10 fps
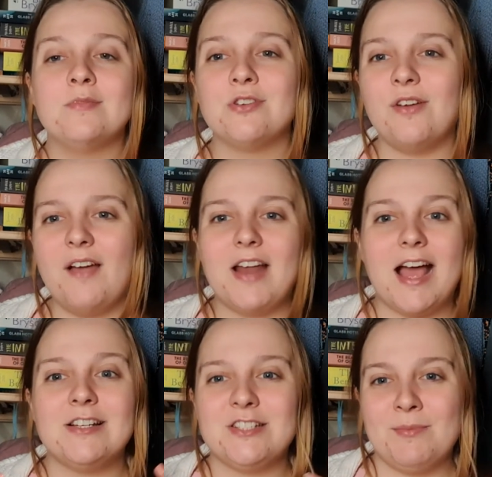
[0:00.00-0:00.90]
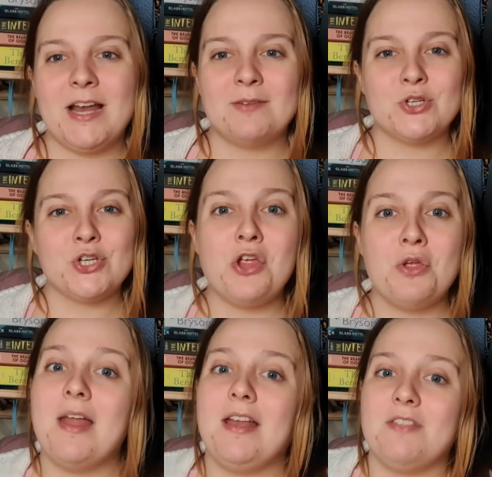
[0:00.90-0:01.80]
Sorry I haven't actually been able to show you
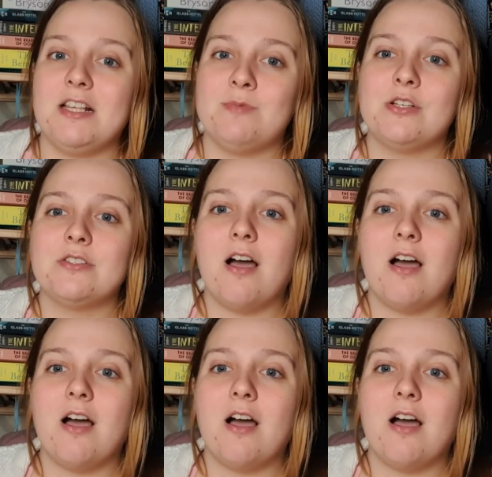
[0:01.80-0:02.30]
any of these books.